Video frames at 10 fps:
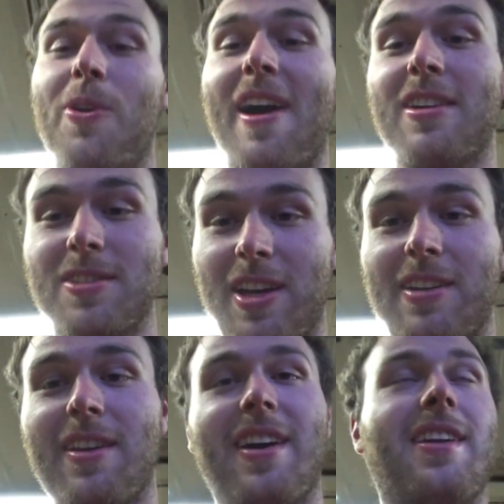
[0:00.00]
you guys
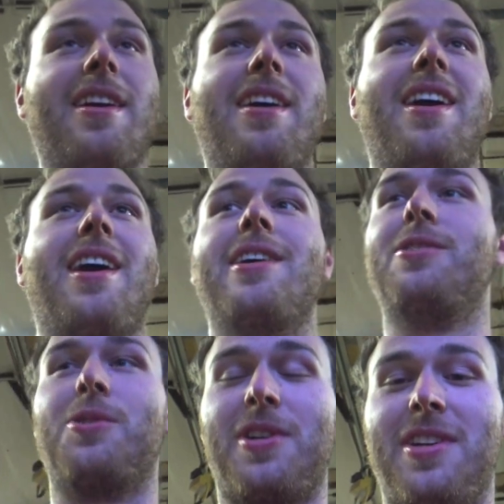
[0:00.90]
like that. I
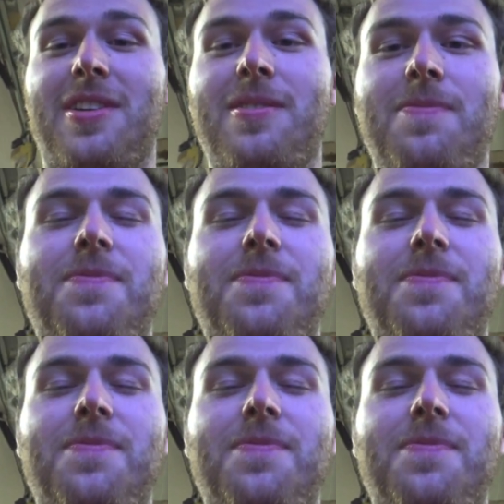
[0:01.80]
enjoyed it.